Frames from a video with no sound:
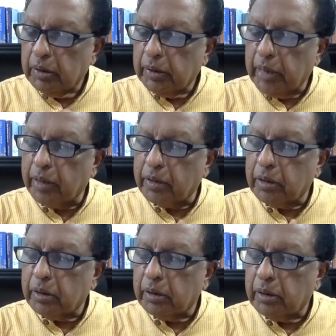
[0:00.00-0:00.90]
that
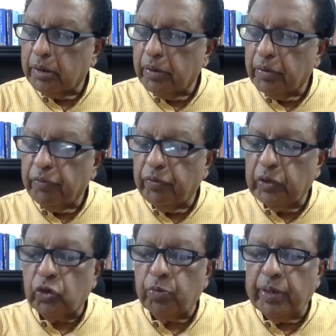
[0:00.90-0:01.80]
we
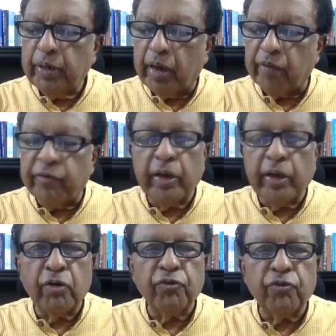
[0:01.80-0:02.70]
should be
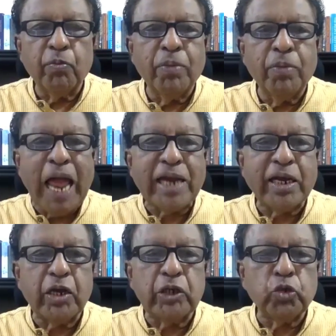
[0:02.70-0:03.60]
aware of black
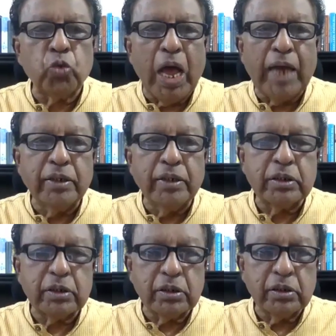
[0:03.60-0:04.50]

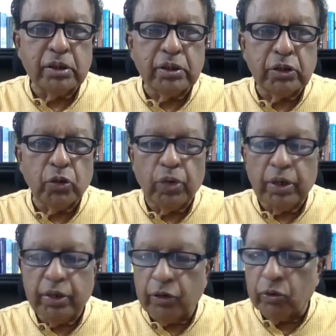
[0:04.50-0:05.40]
swans. This is the
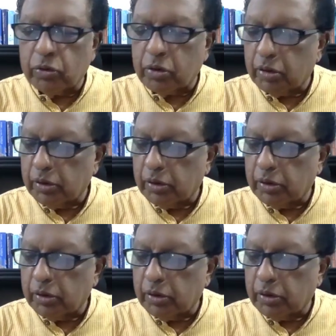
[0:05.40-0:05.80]
word he used.